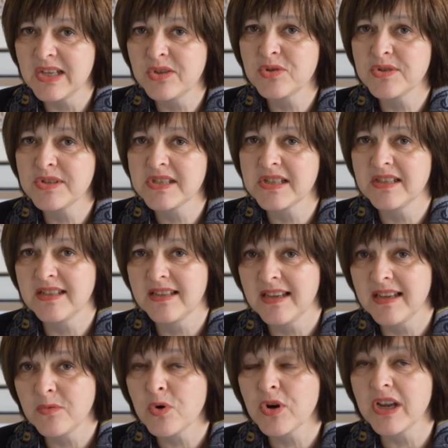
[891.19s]
interested
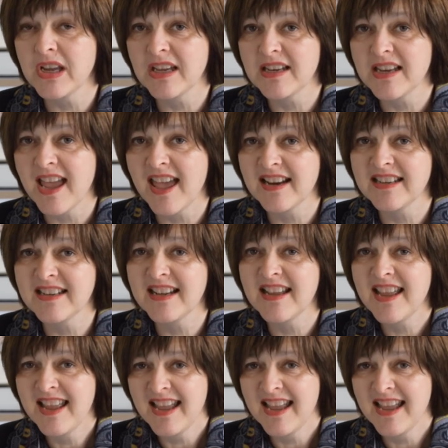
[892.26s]
in working in Canada